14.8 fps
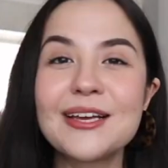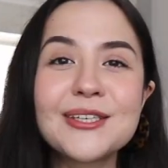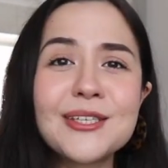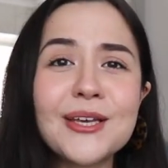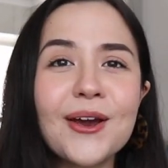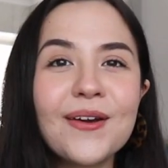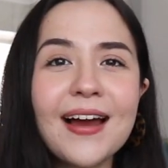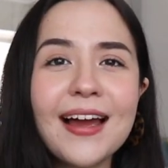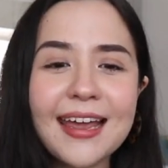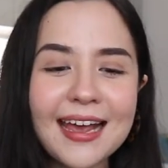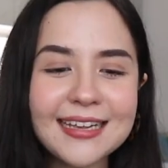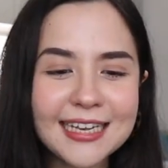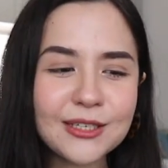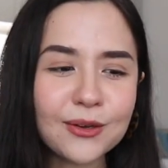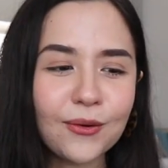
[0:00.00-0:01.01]
So I
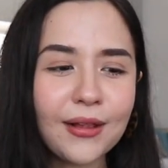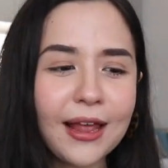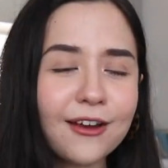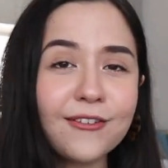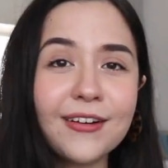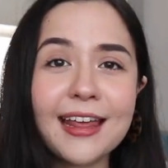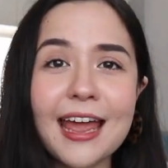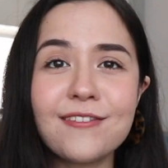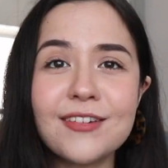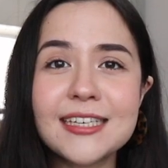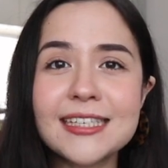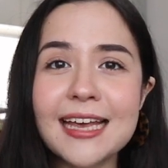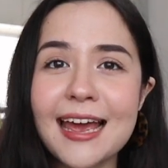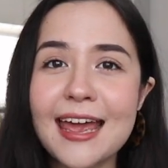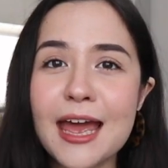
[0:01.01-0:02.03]
guess that's all I really have to
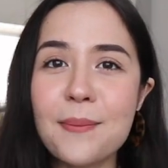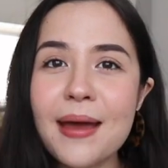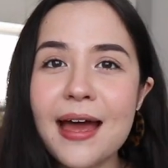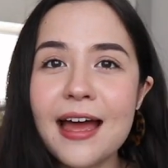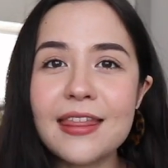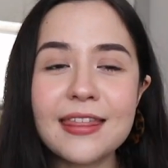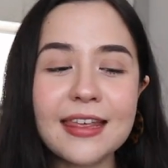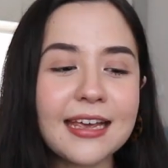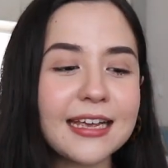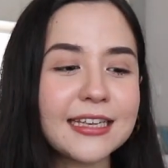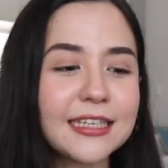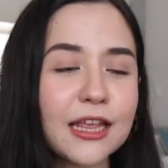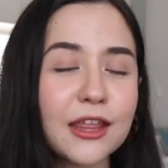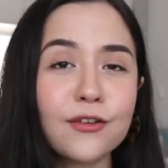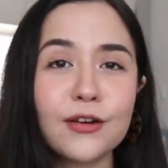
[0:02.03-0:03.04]
say about
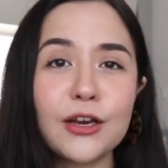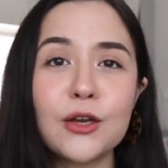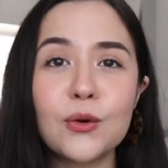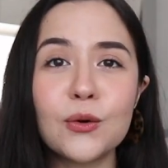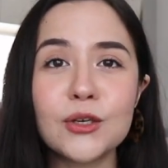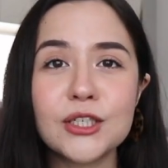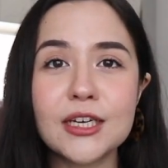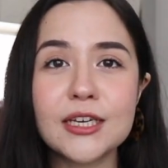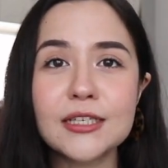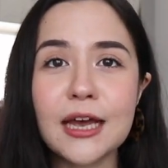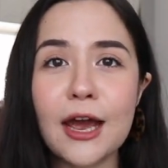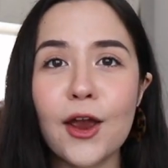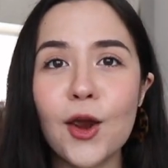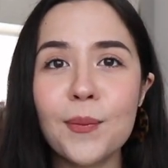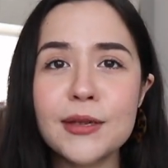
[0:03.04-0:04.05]
these three cushions.
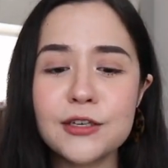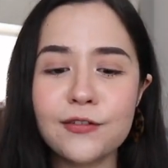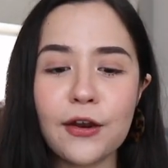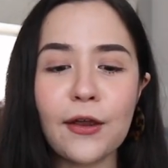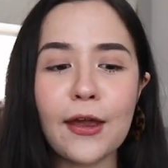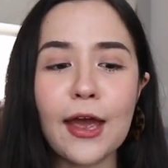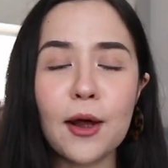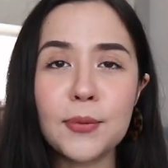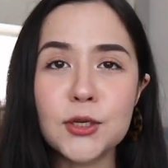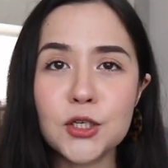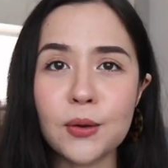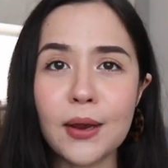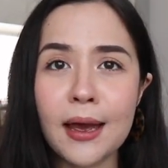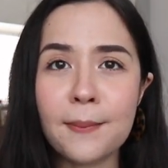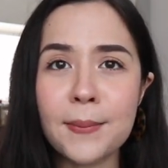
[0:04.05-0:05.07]
I hope this video helped
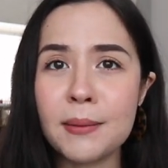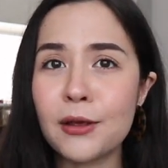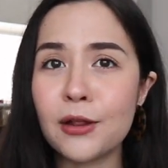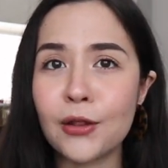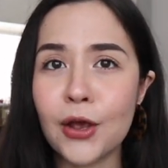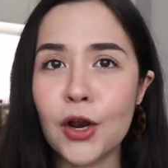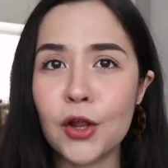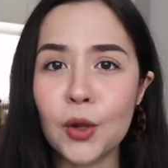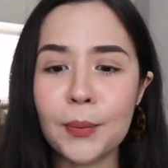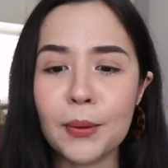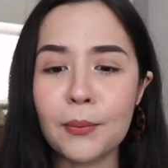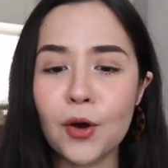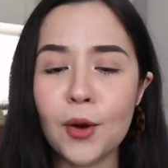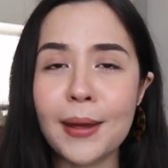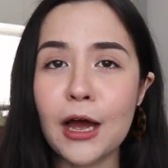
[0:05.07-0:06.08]
you out, maybe learn a little
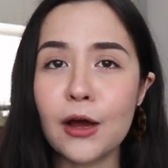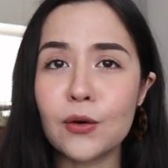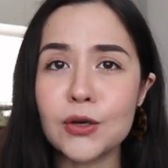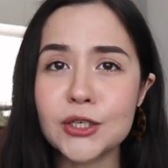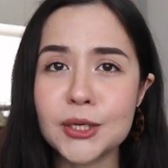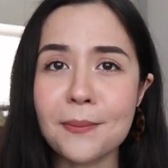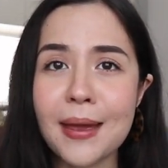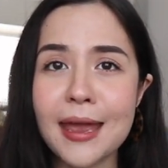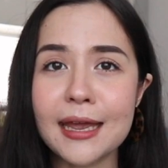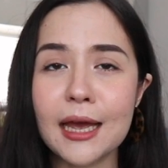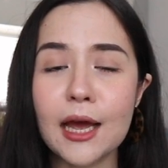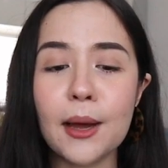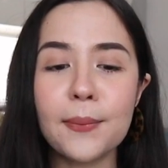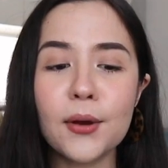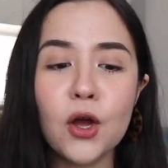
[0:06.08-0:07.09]
bit more about cushion
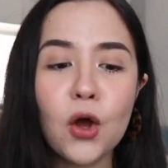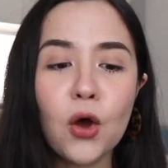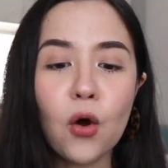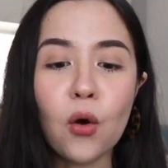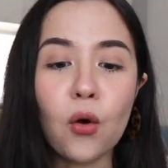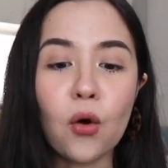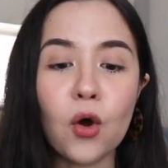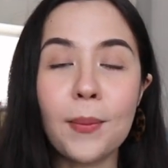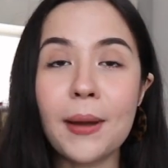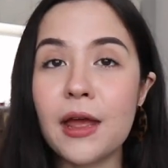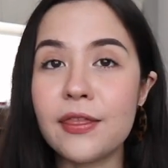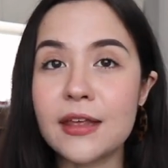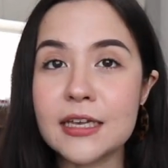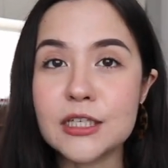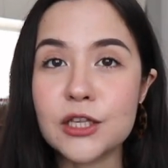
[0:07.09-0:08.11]
makeup or
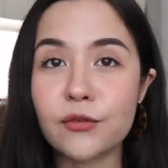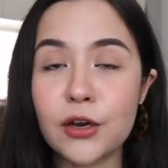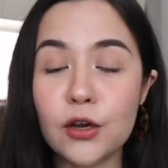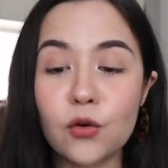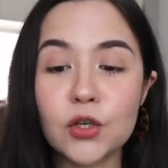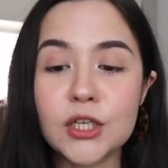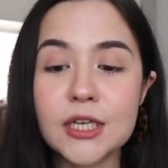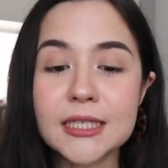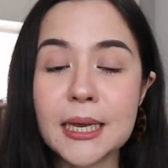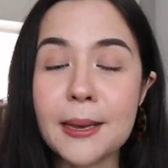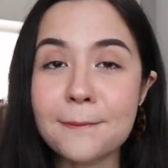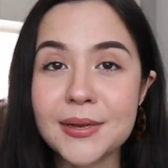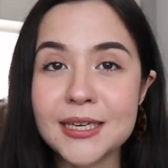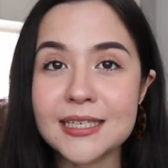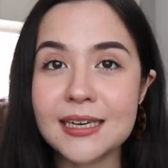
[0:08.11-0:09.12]
about these three cushions
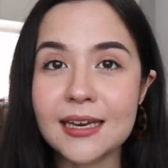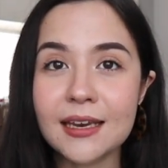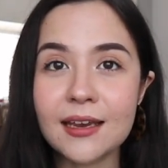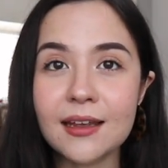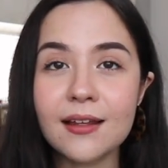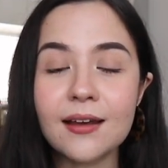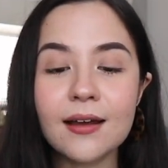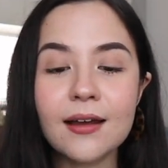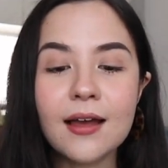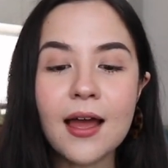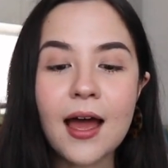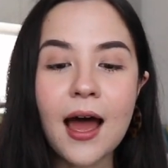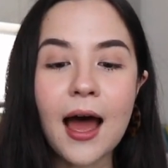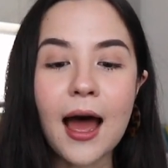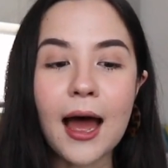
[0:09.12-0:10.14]
in particular,
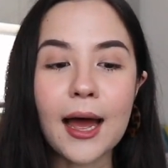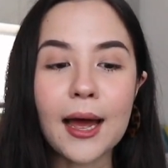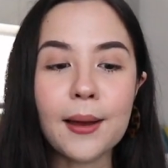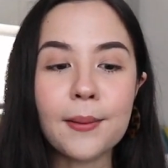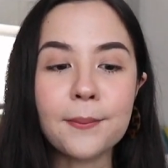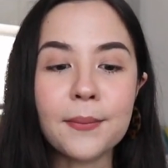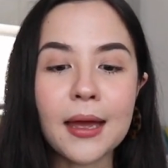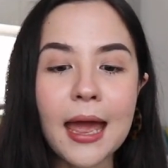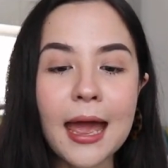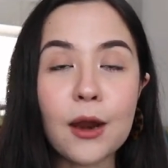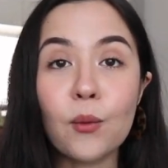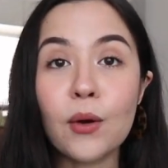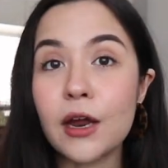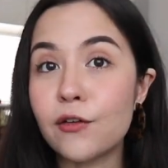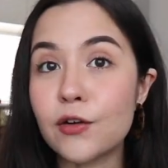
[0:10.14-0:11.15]

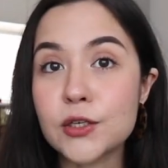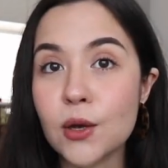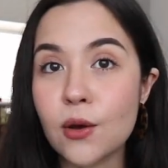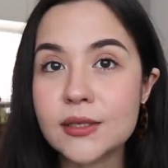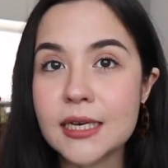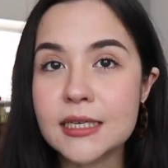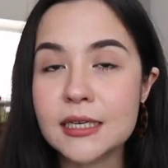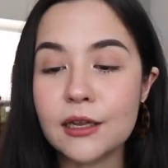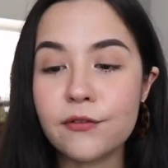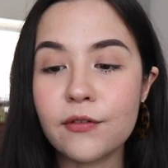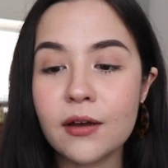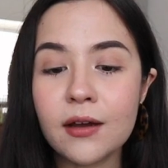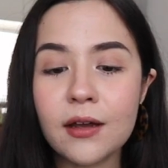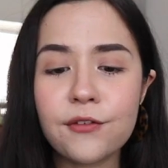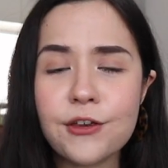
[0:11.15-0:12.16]
and what kind of results they
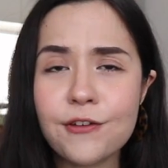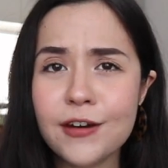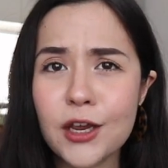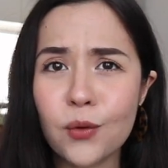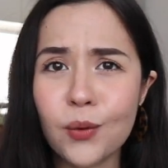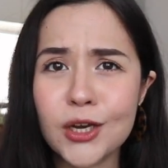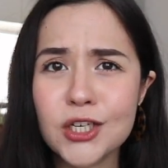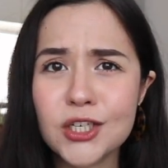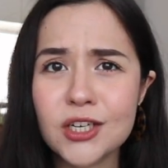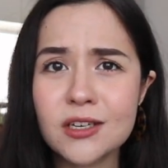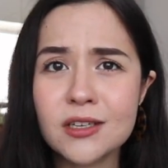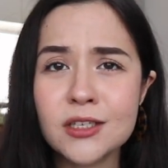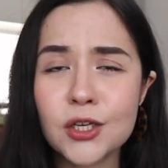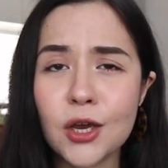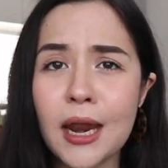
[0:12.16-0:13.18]
deliver. If you have any
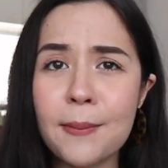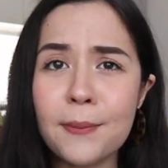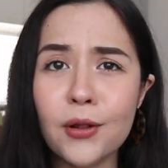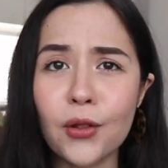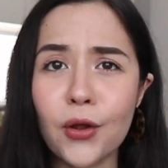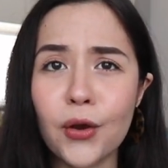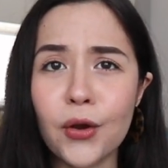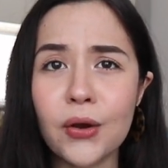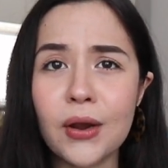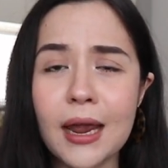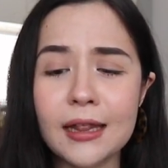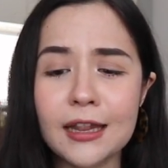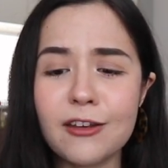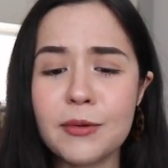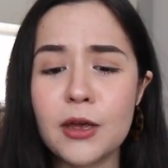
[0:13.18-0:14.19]
questions, go down below
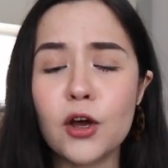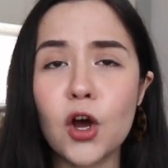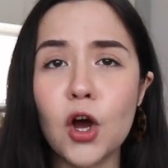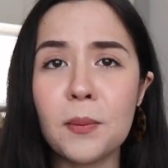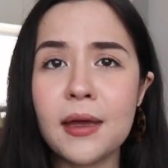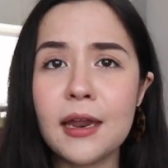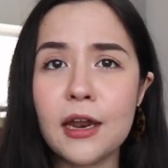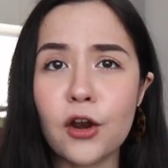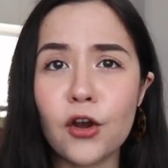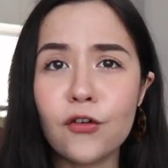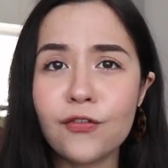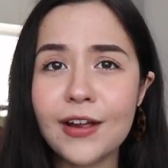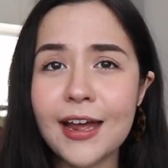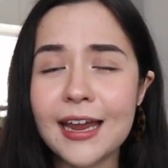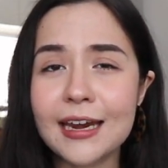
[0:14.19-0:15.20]
and leave me a comment and
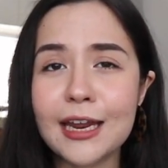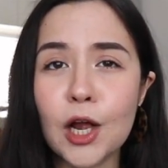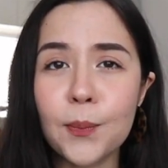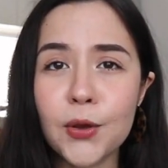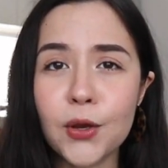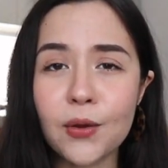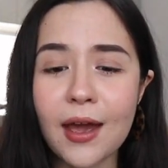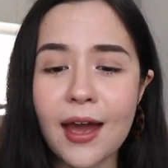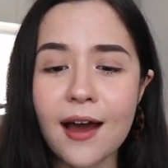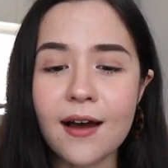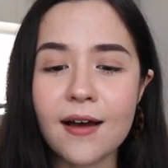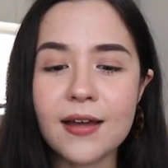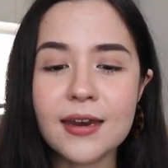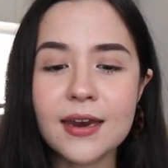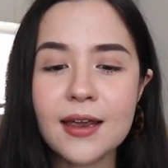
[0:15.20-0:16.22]
hopefully I can help you
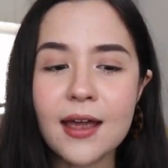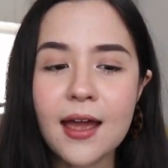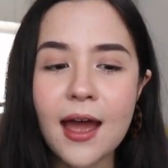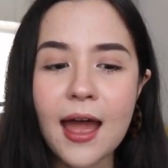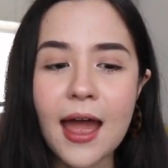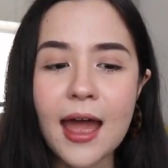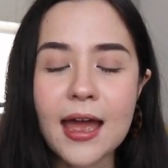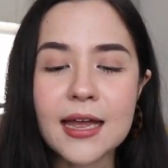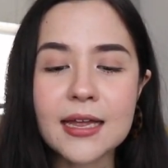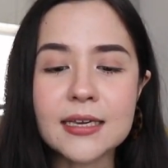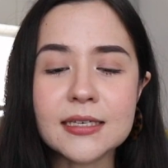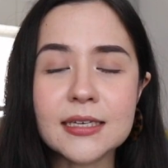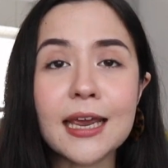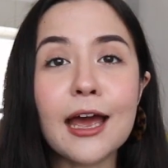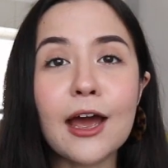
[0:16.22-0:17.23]
out.
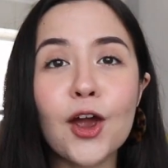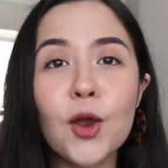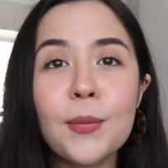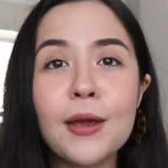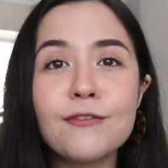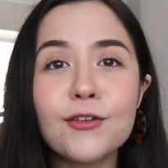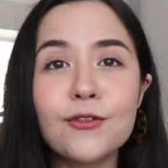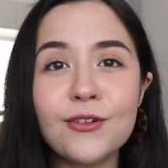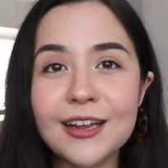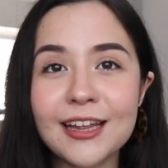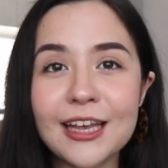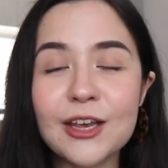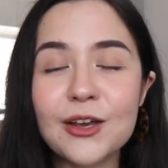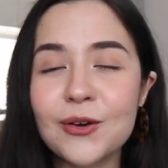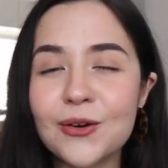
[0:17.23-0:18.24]
And yeah, I hope you have a
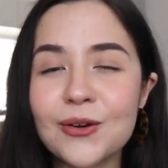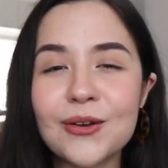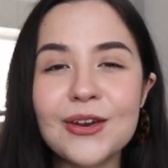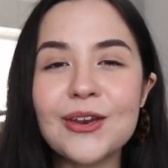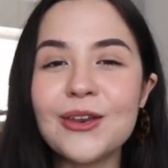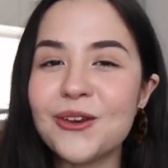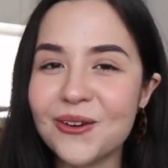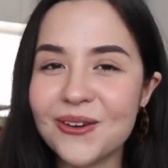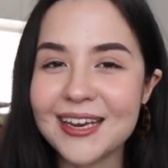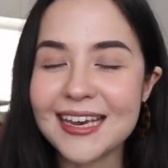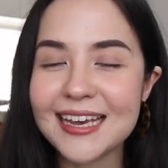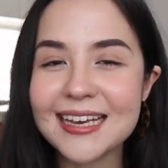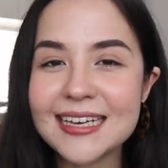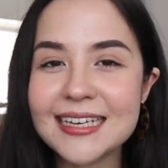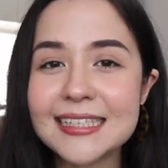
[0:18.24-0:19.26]
really good New
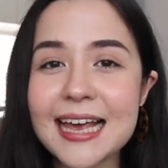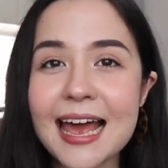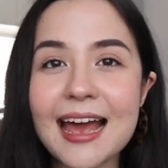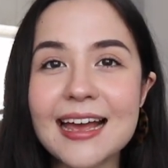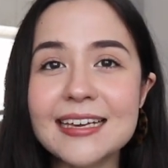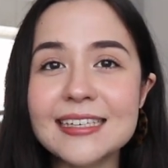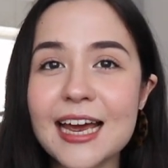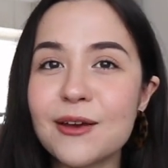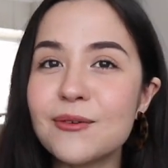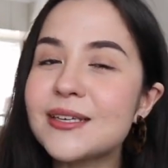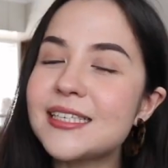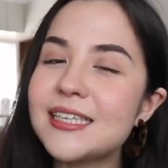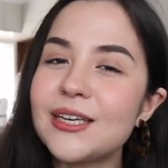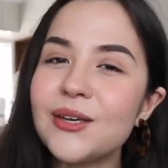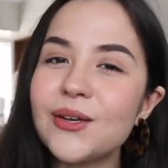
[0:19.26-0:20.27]
Year's and I will
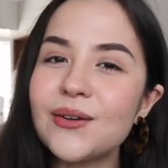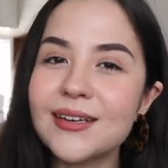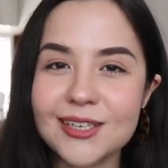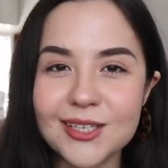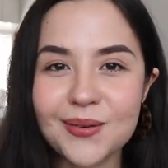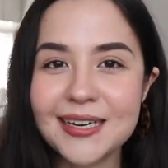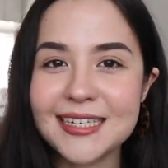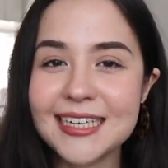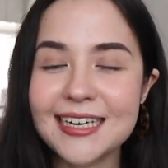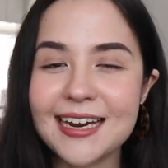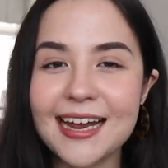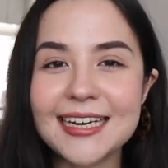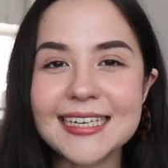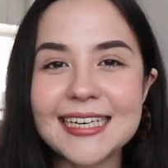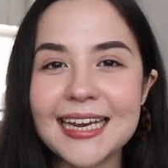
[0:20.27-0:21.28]
see you in
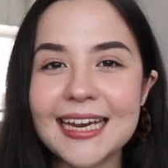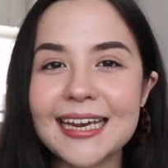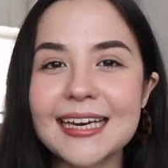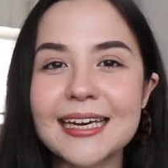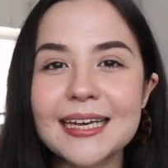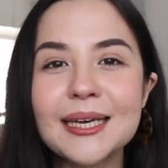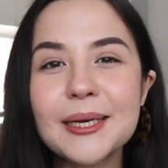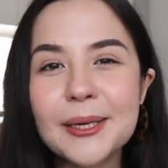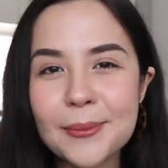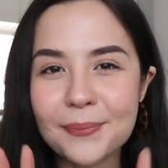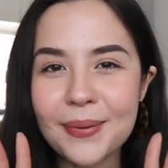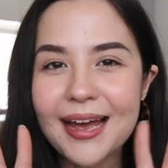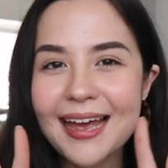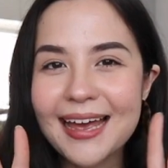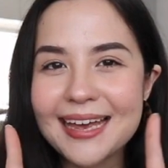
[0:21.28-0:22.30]
2019.
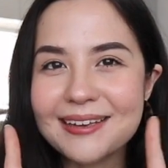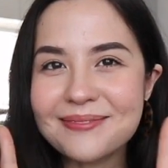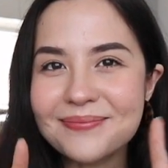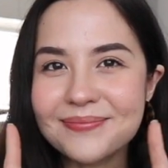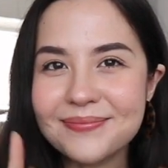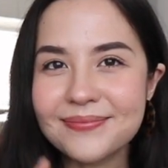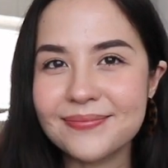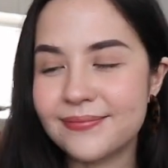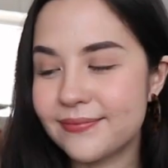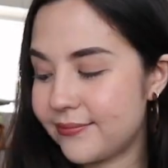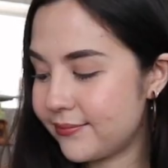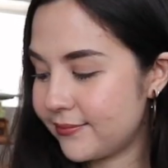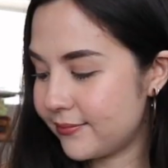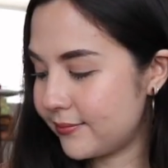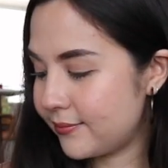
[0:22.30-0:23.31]
Bye!
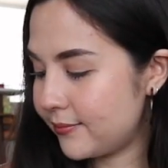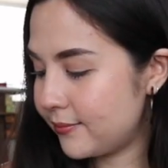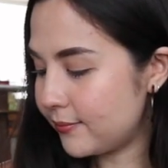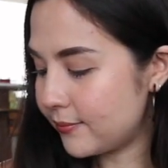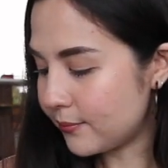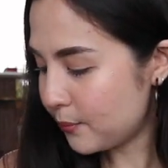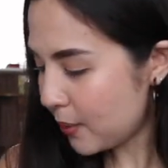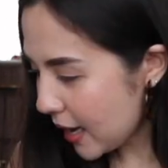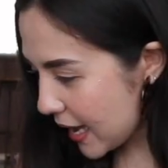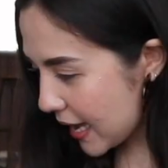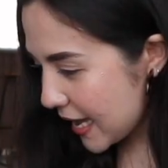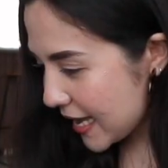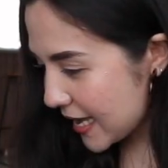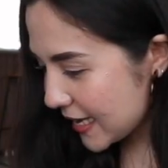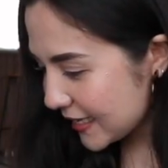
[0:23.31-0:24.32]

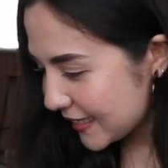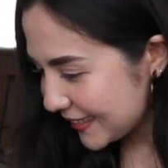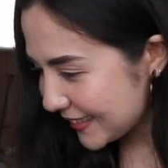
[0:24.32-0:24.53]
Bye!